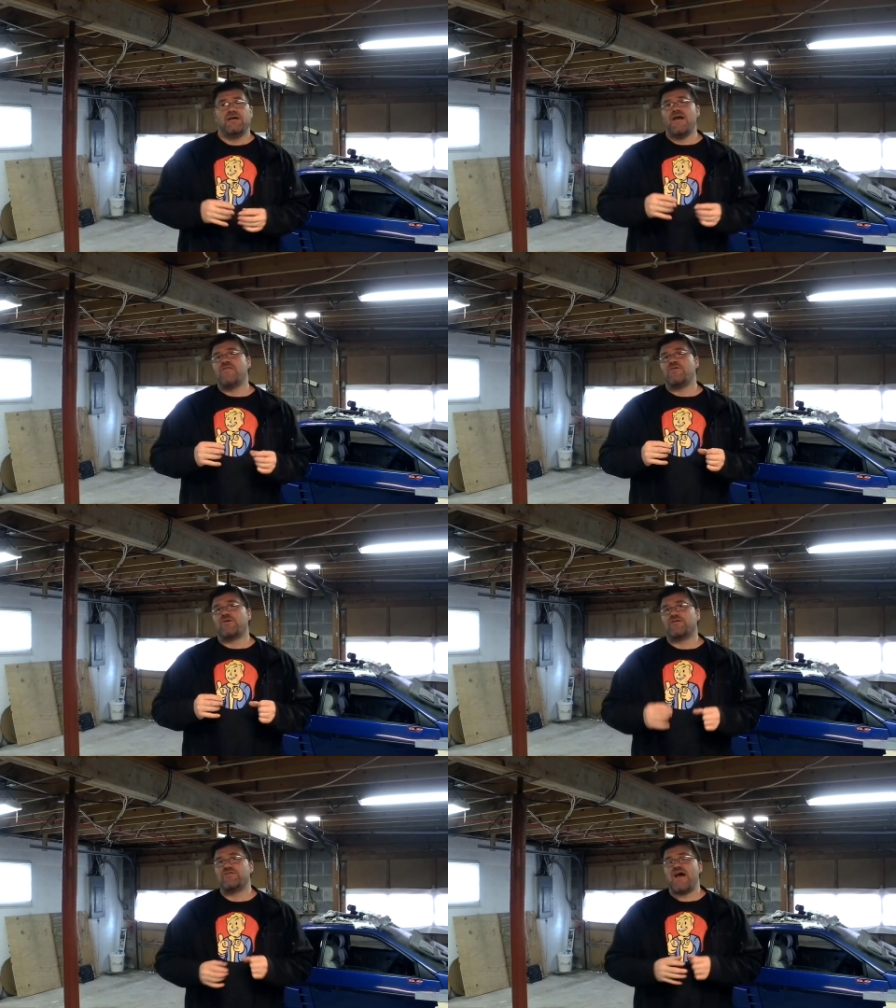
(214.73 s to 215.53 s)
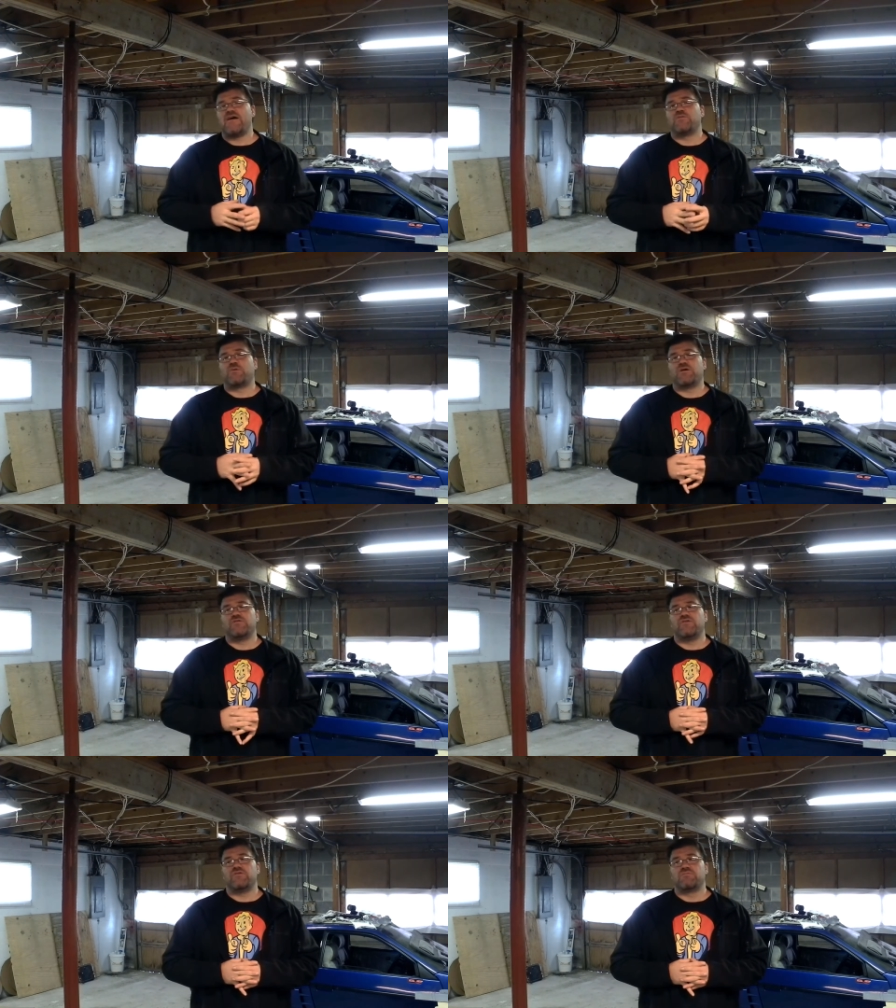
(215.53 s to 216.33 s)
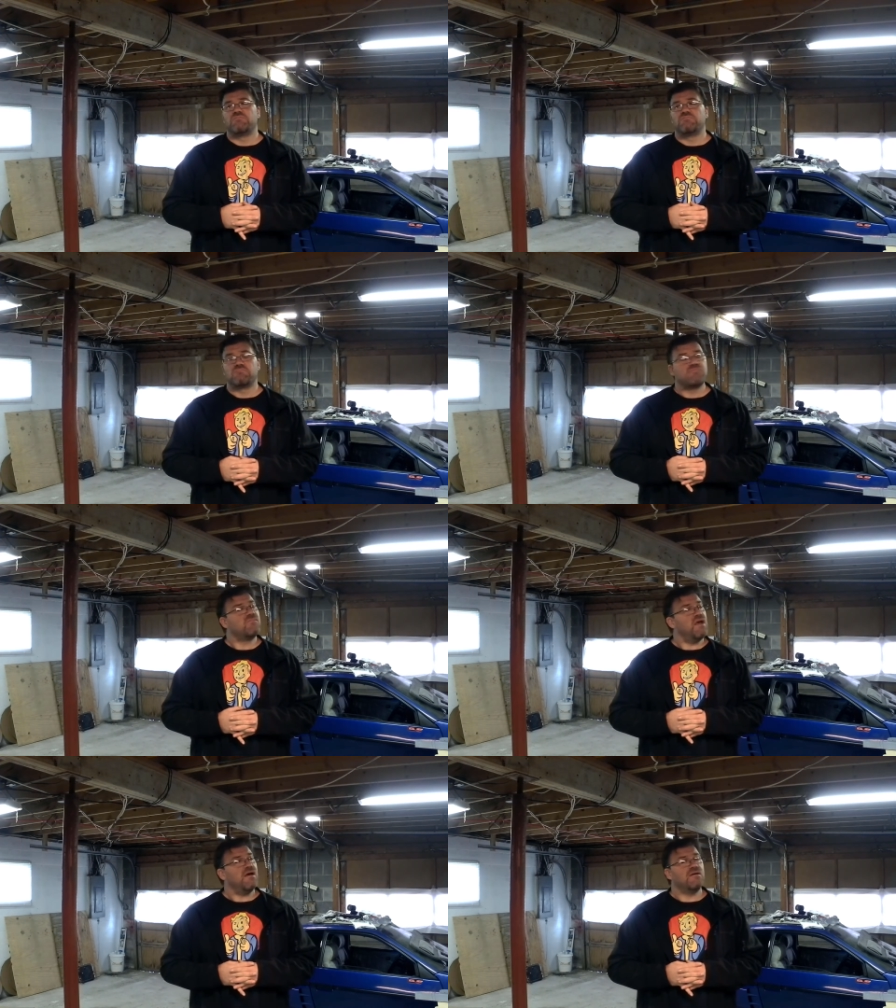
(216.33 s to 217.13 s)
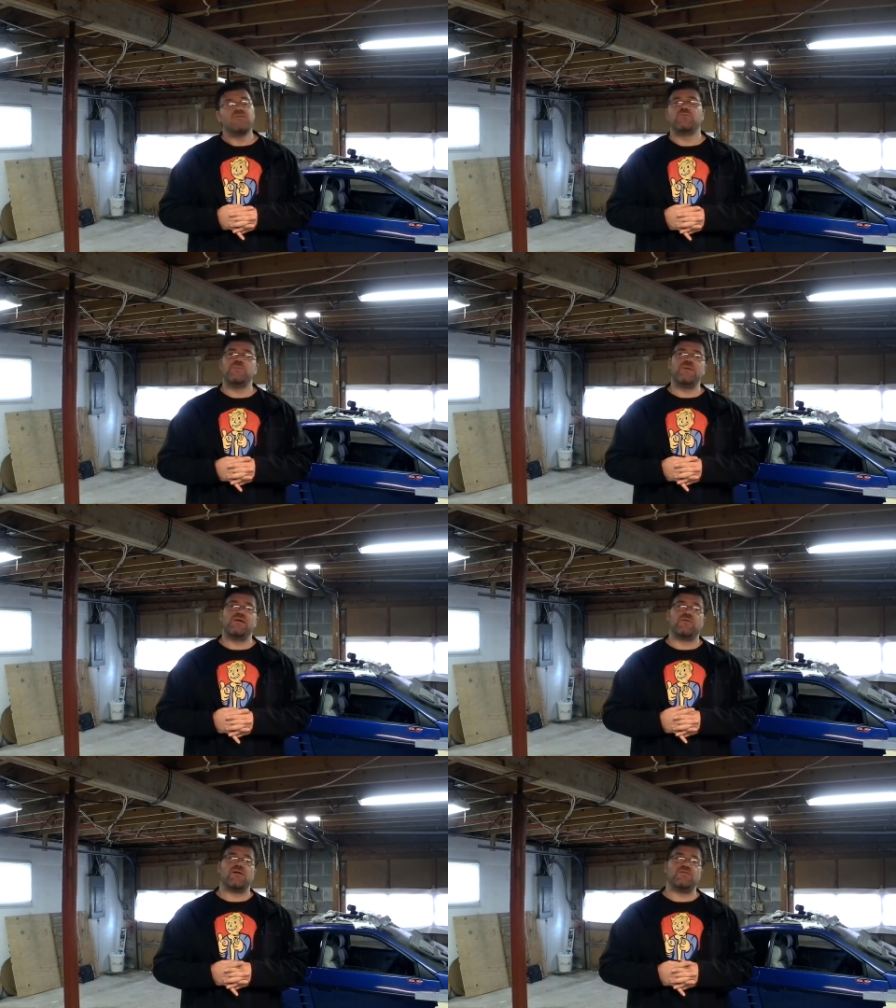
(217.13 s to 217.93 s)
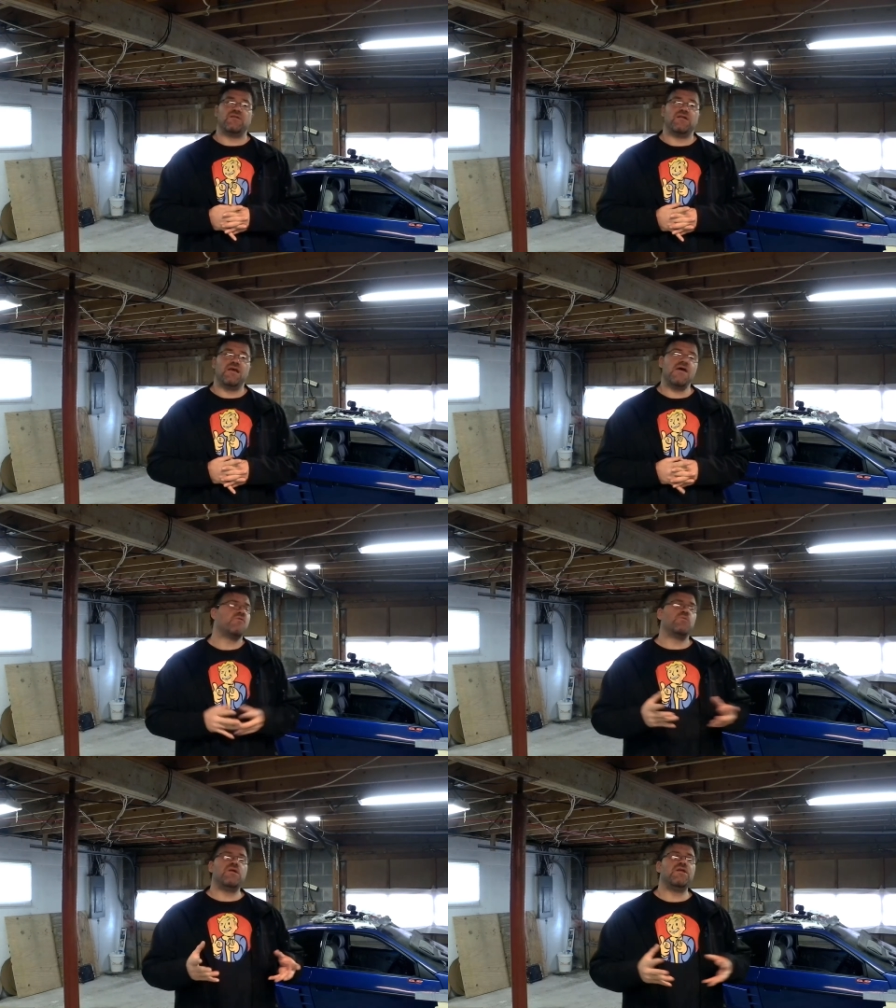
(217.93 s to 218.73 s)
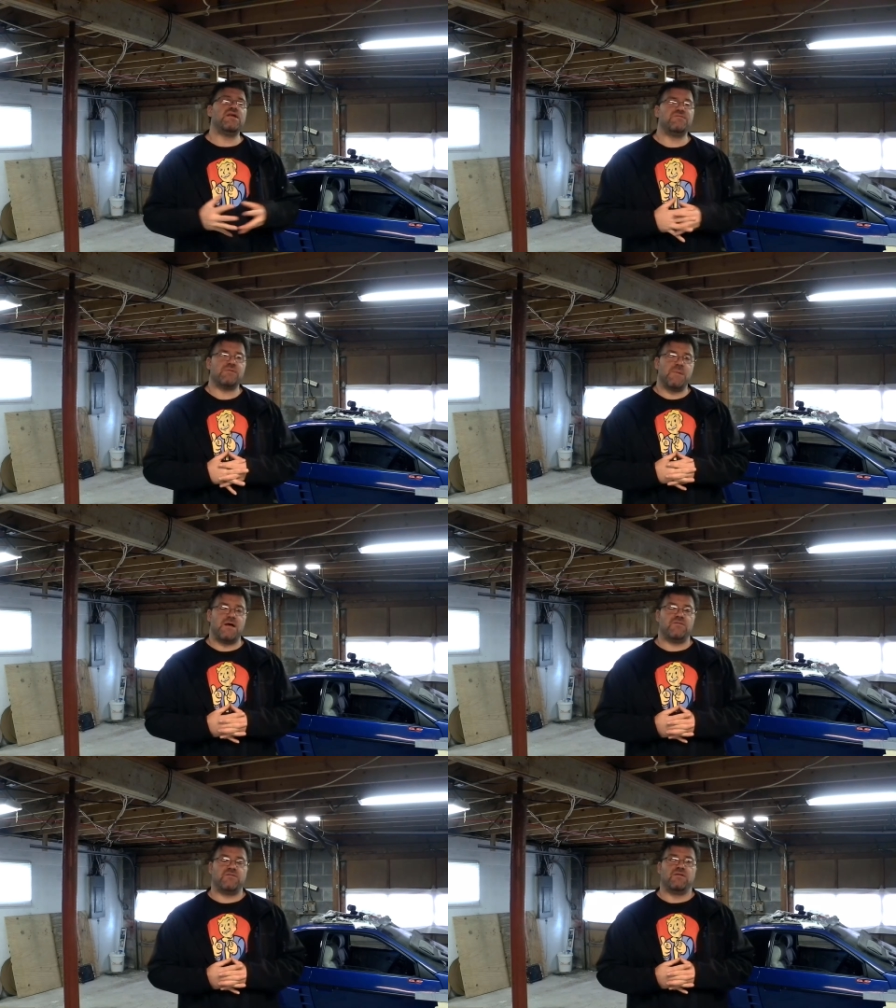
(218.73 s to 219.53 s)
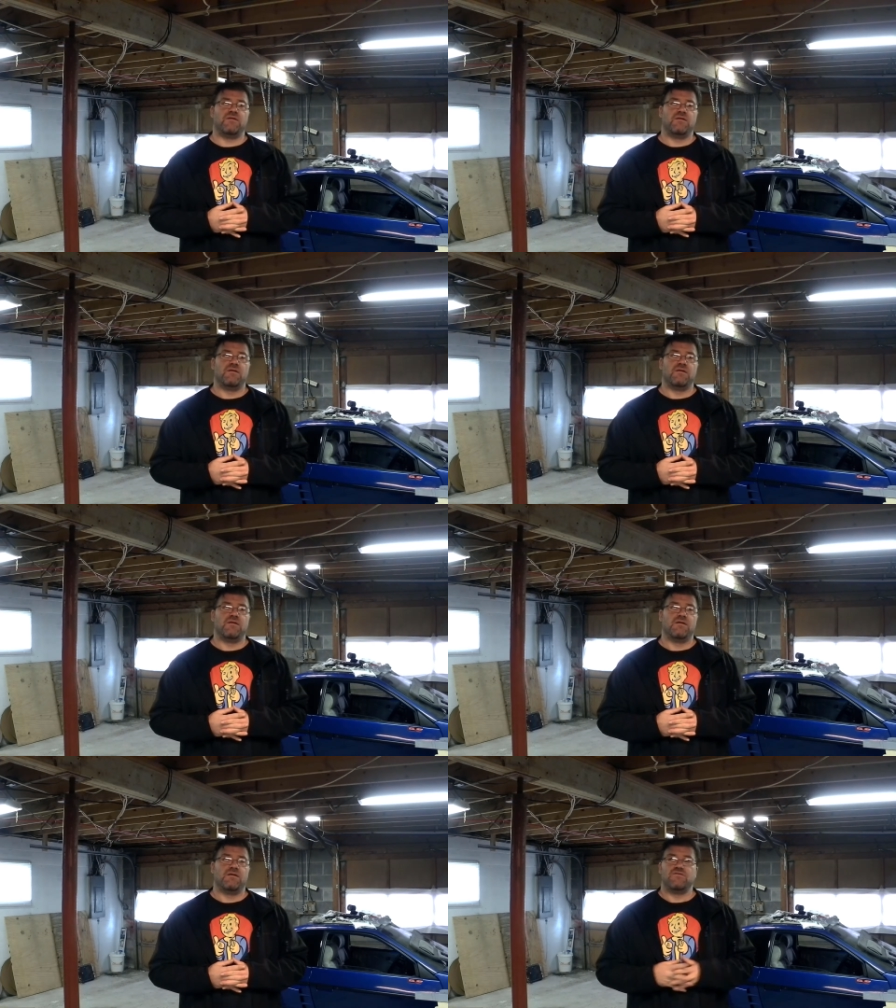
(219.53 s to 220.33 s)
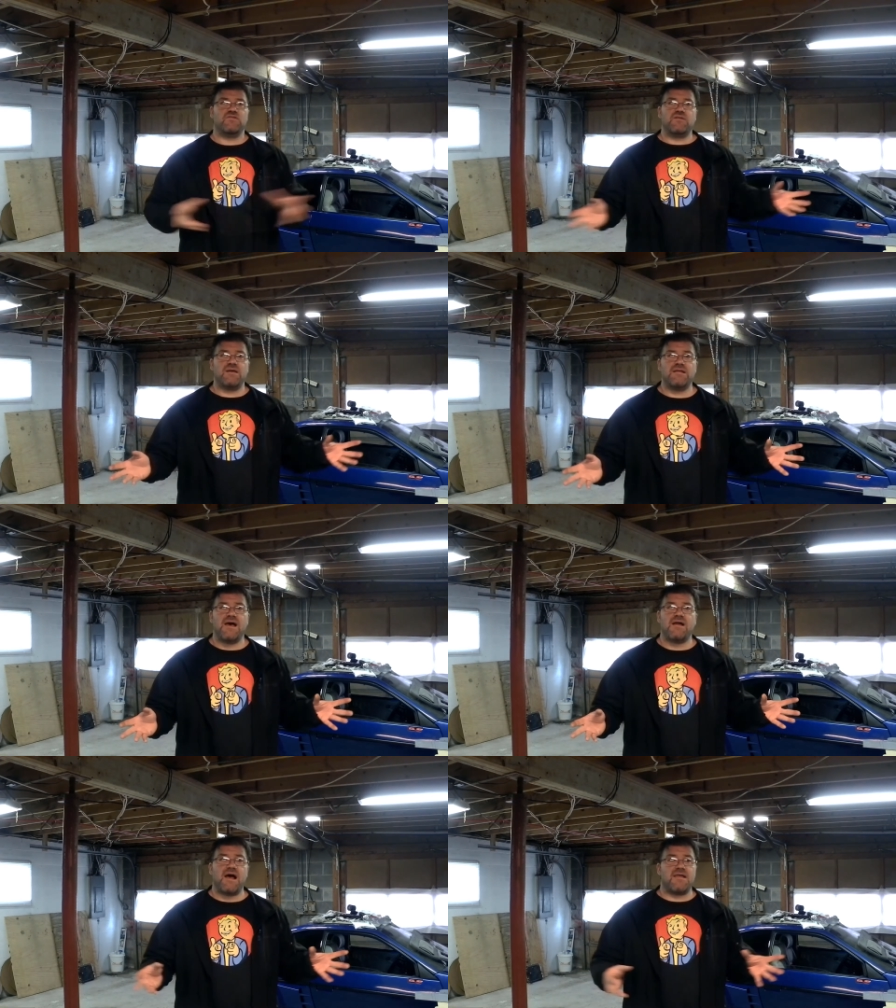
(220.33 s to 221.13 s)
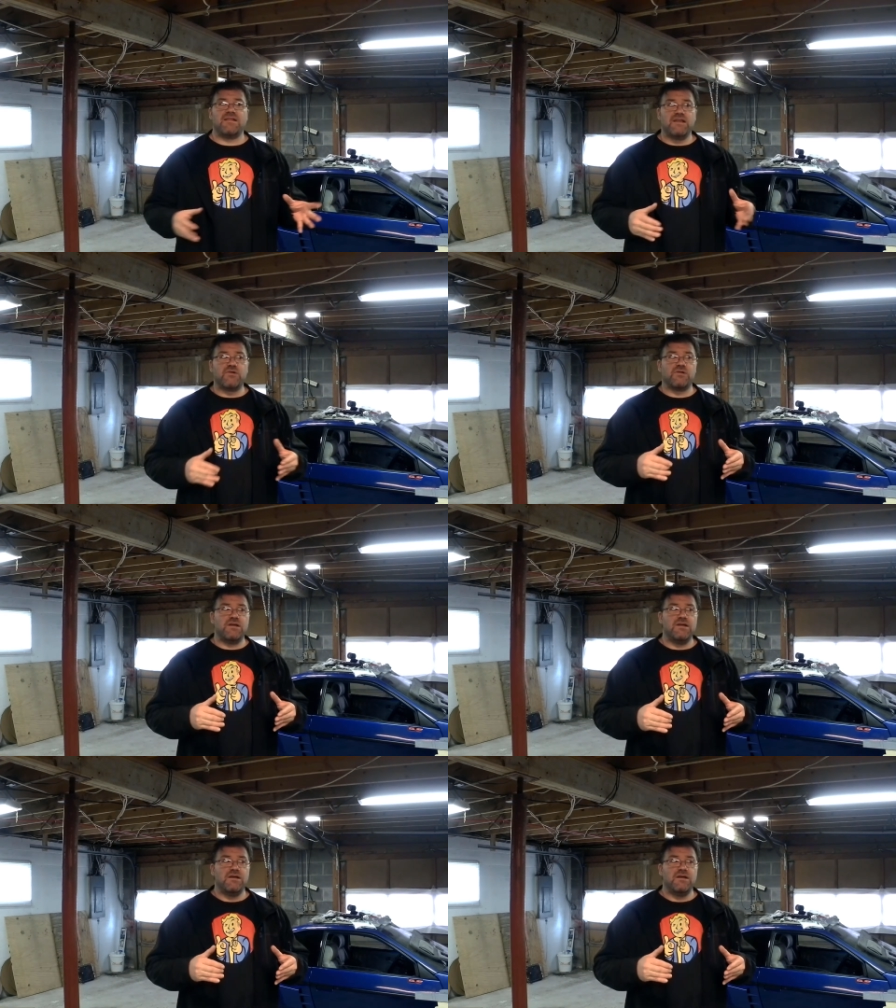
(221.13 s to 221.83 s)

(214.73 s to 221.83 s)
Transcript: and their exact words is, yeah, we'd be interested in that. What do you need from us? Just like that. I literally,